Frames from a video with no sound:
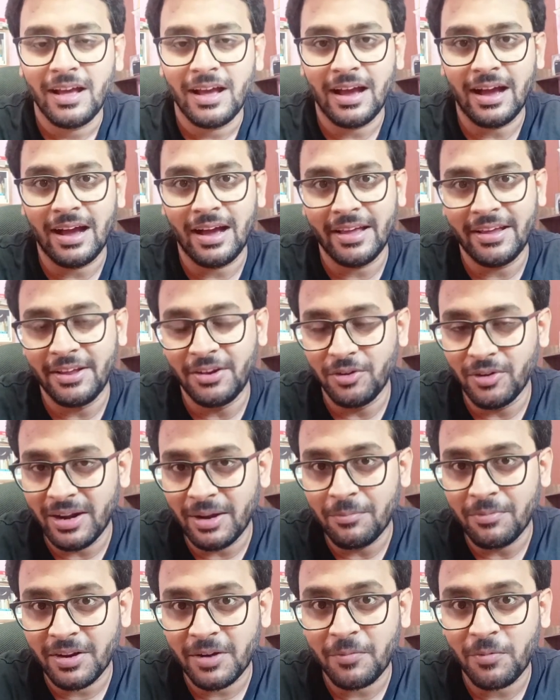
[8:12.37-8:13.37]
uh, in your
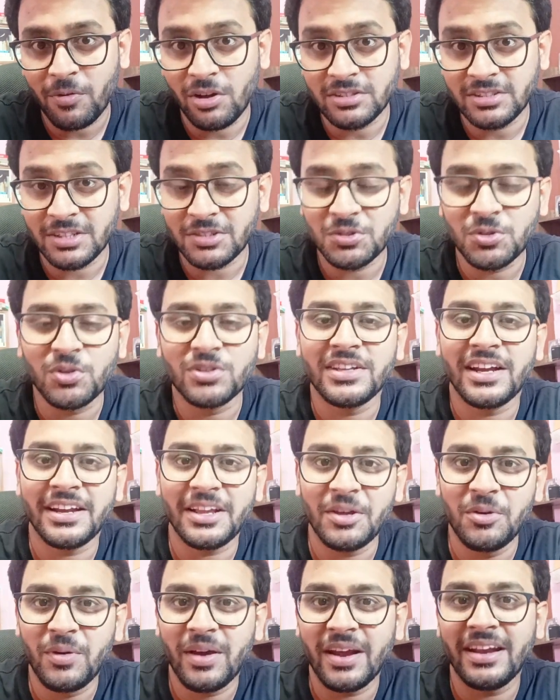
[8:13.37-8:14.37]
MTech project so
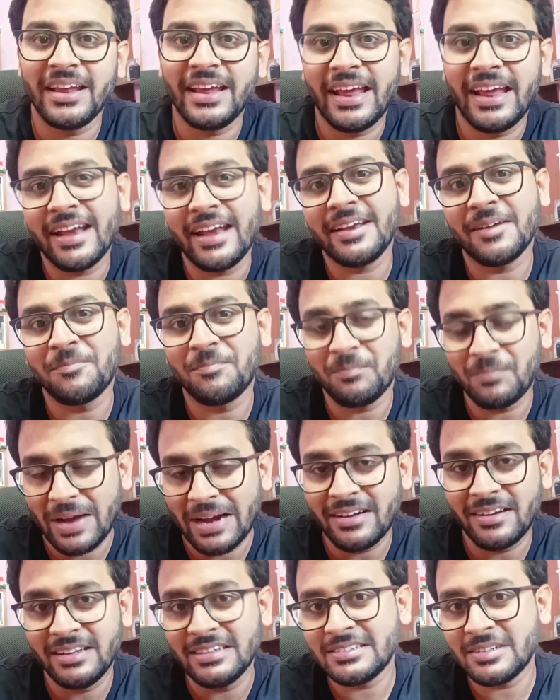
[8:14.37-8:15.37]
that you can get a,
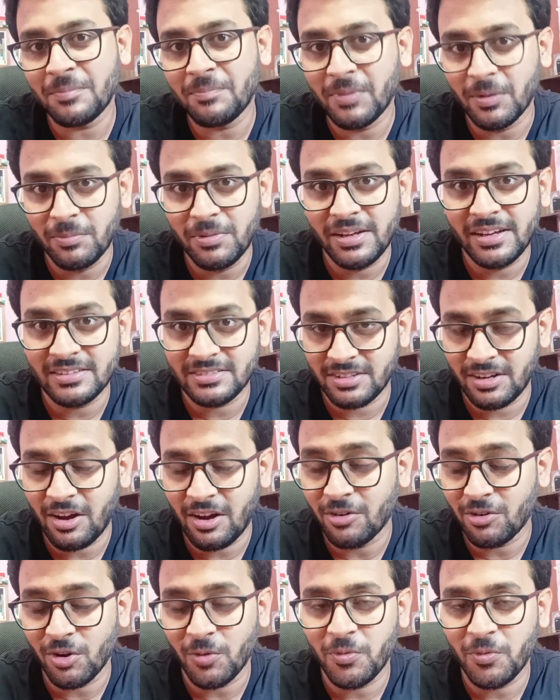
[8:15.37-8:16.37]
at least a publication
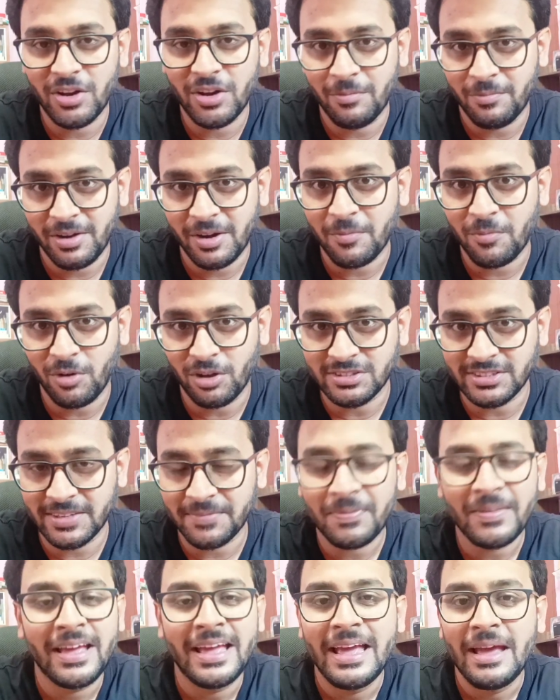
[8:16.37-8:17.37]
out of your MTech
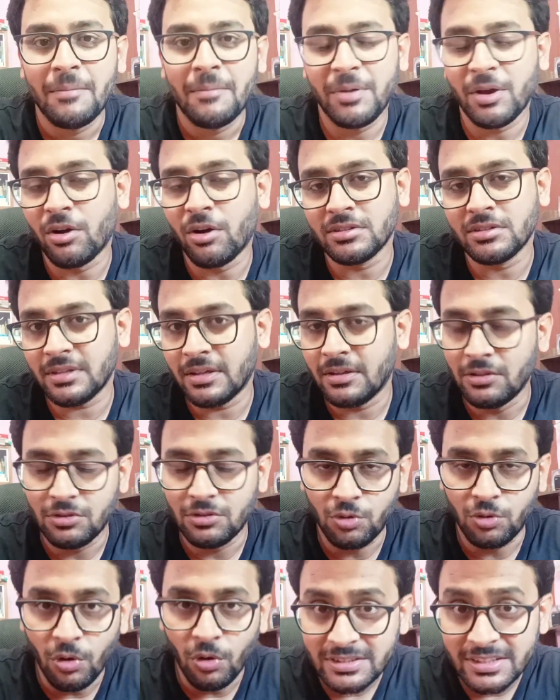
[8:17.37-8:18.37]
project. Because
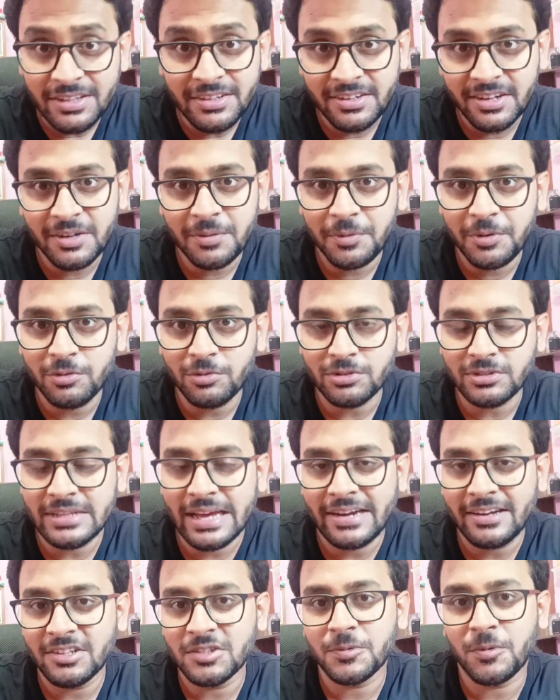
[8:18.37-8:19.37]
those interviews
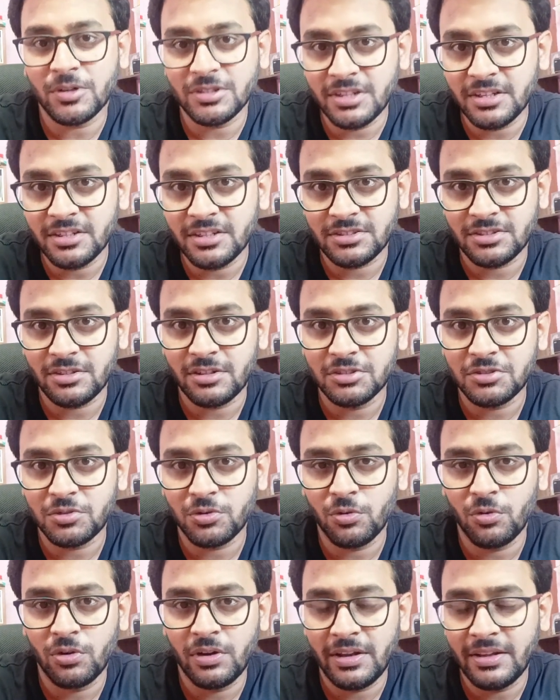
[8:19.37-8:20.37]
that is for the
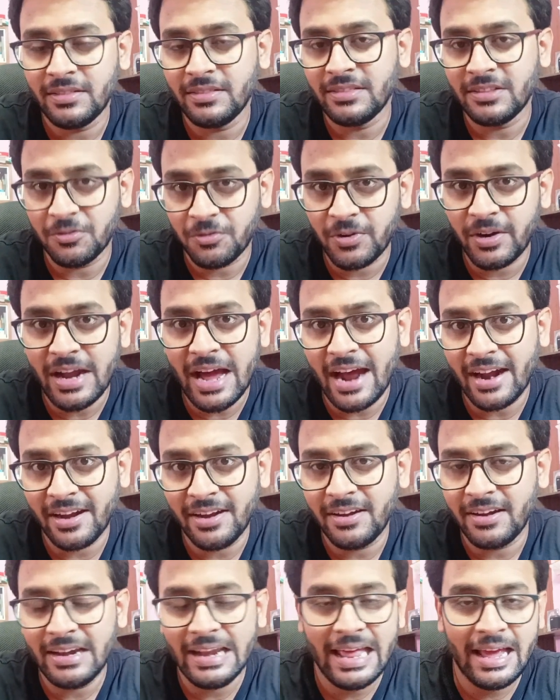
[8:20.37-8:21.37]
research role in different
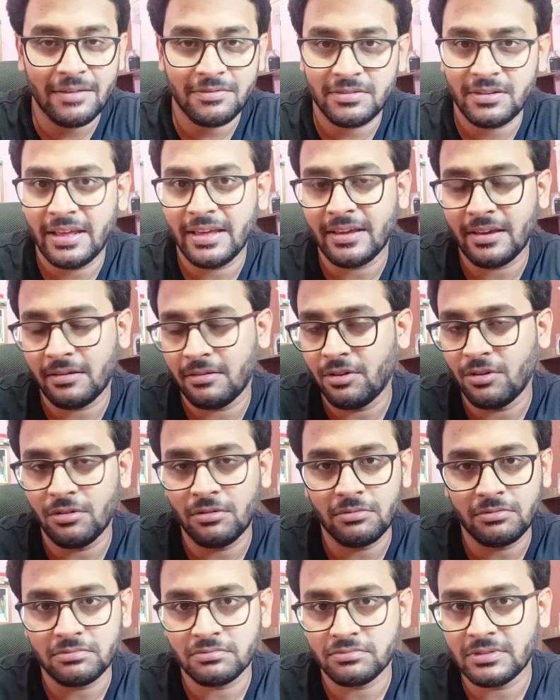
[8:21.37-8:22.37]
R&D labs like, you
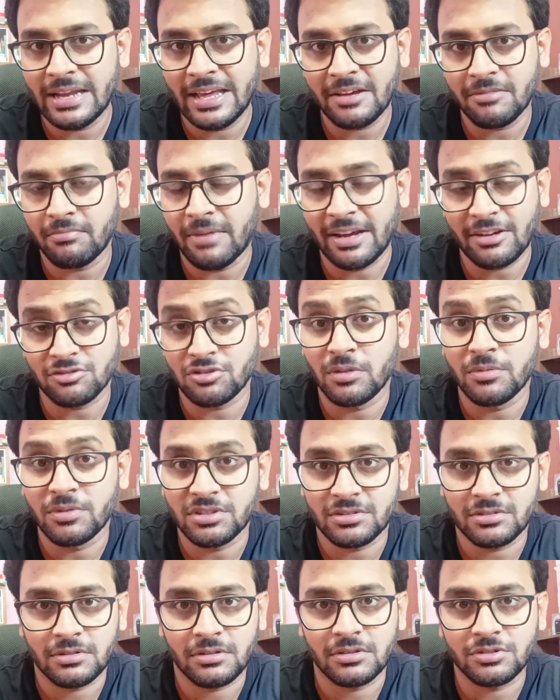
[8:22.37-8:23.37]
know, like Microsoft
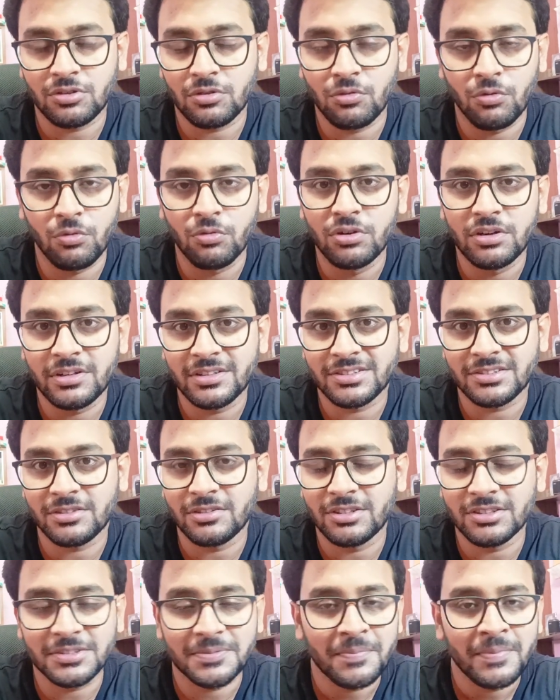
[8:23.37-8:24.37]
Research or Google
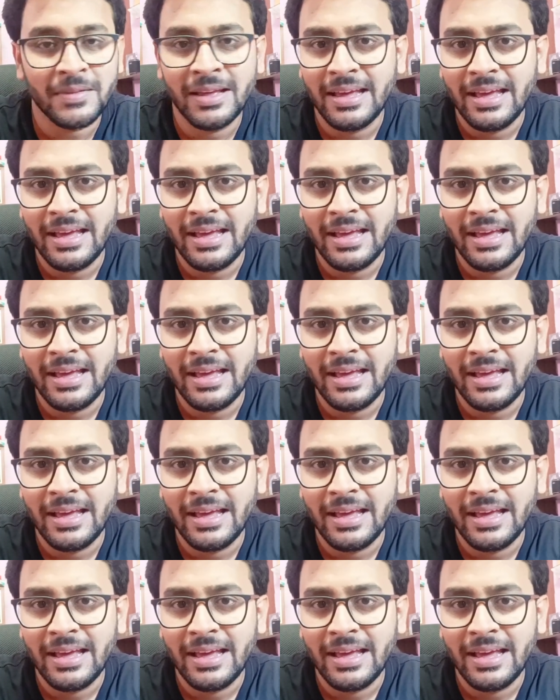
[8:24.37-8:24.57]
Research,